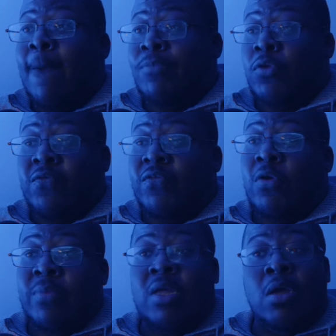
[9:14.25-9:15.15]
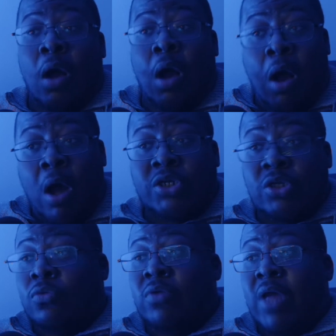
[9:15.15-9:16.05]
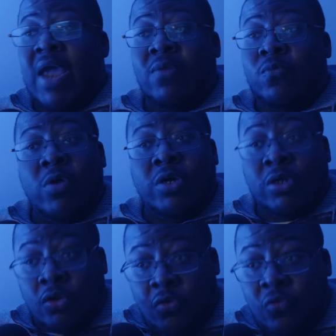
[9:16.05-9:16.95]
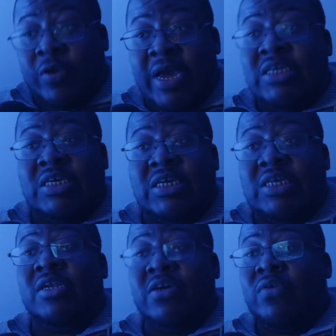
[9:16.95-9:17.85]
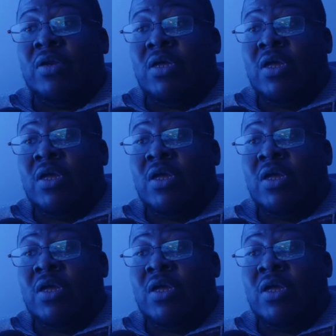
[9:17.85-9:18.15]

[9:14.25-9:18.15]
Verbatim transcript: You feel me? Arsenal ain't one of the craziest lyrically,